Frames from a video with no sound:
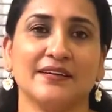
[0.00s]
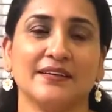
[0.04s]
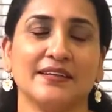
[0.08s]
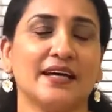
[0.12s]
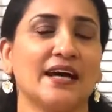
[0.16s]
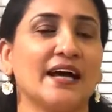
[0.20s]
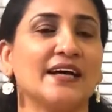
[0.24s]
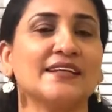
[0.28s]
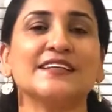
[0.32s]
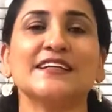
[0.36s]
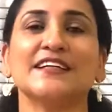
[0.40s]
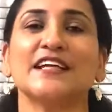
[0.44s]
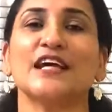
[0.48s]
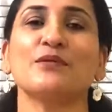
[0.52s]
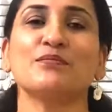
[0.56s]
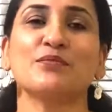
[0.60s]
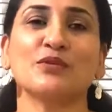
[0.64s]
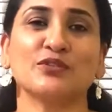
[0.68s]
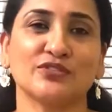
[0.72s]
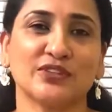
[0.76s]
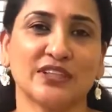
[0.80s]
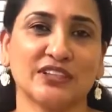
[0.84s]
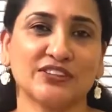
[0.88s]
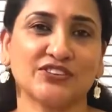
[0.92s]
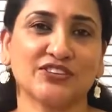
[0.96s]
The other type
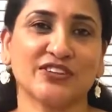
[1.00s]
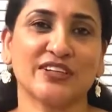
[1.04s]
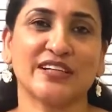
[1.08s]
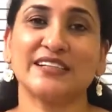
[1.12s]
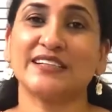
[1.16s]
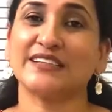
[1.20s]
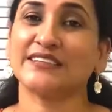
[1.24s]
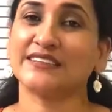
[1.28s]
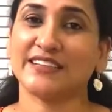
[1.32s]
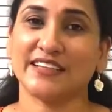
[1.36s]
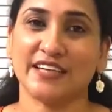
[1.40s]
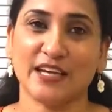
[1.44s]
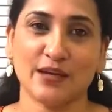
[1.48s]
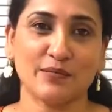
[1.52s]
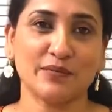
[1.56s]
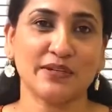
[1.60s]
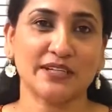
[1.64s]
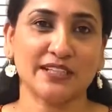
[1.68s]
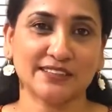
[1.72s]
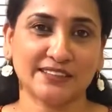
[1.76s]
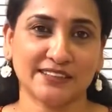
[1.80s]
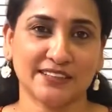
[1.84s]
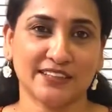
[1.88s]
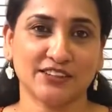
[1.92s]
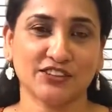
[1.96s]
of sunscreen is a
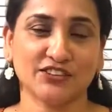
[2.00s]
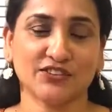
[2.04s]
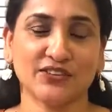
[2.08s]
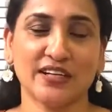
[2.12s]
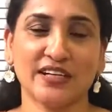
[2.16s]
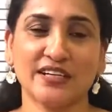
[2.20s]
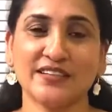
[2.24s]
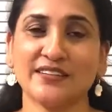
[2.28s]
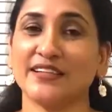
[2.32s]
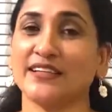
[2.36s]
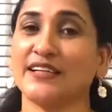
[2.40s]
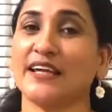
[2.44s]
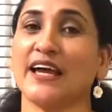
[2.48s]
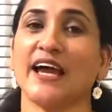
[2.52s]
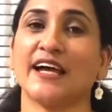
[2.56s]
chemical sunscreen that